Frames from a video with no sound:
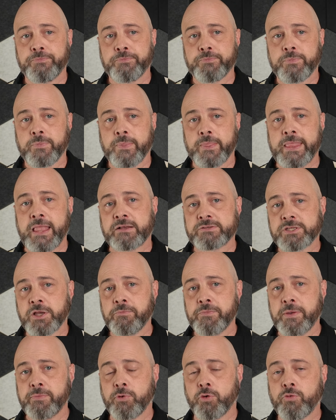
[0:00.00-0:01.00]
Now, some
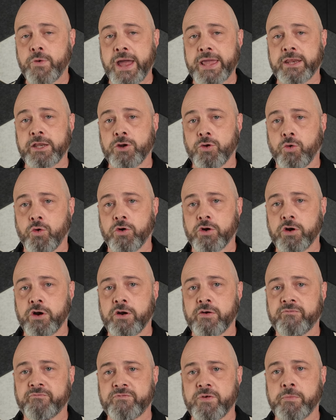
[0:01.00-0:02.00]
people write in order
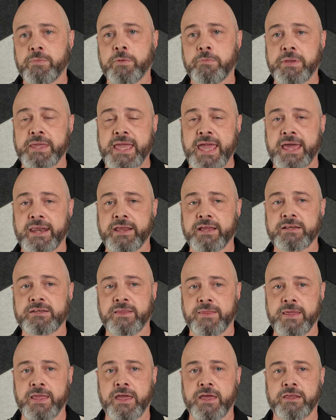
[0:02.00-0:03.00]
from the beginning to the
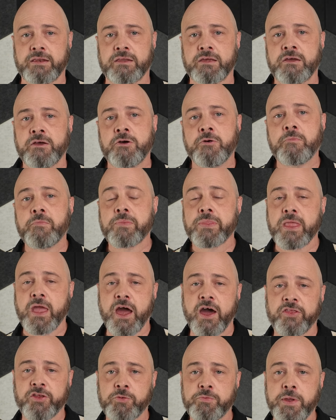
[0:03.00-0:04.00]
end.
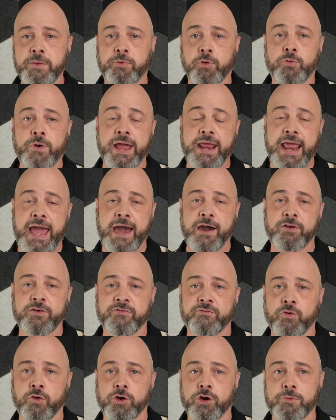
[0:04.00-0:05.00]
Other people write out of
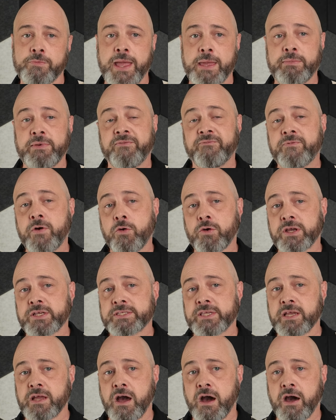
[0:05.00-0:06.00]
order, maybe focusing
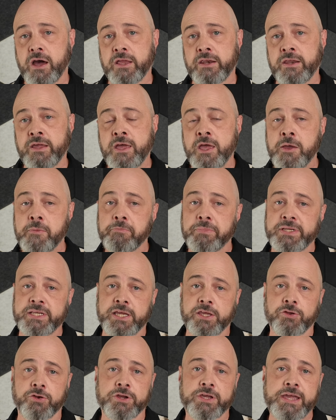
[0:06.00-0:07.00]
on
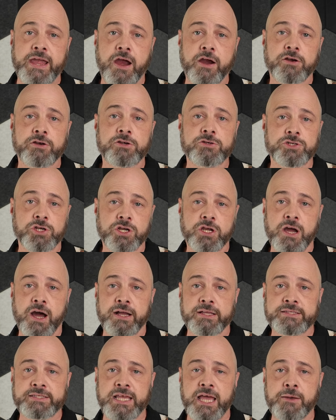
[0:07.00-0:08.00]
particular characters or
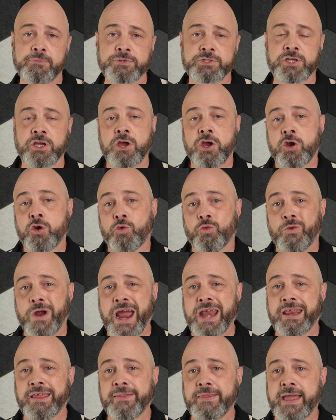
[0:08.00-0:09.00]
concepts,
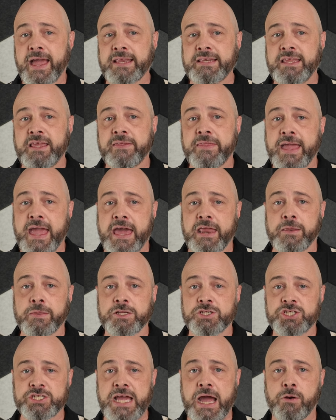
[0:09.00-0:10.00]
writing the idea they had in the
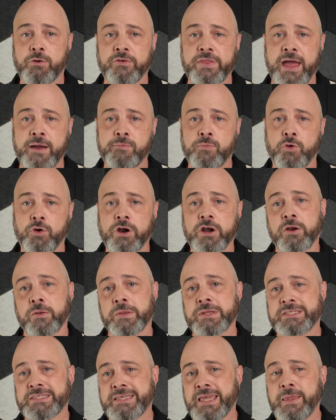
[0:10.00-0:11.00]
shower that morning or the
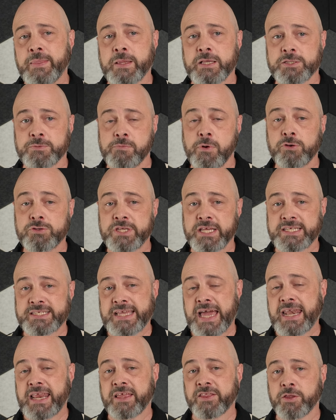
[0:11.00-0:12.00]
scene that's most
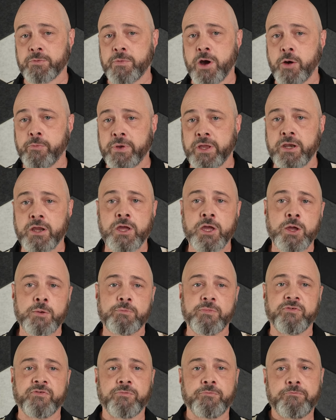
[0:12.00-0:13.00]
exciting at the moment,
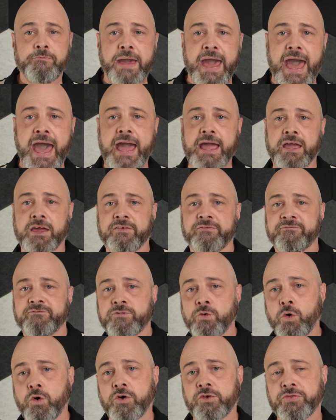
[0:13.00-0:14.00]
moving back and
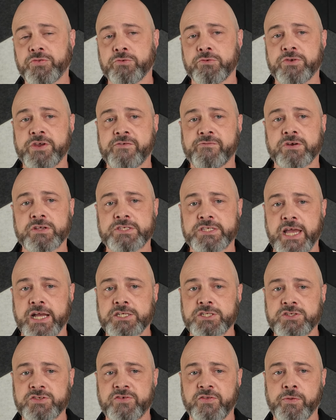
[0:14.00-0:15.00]
forth through different
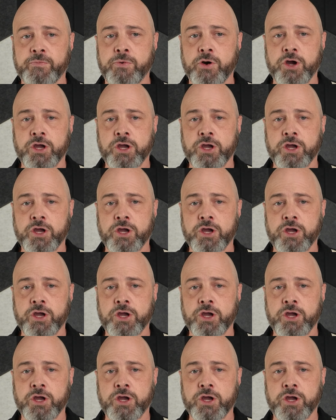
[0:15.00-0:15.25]
sections of the book.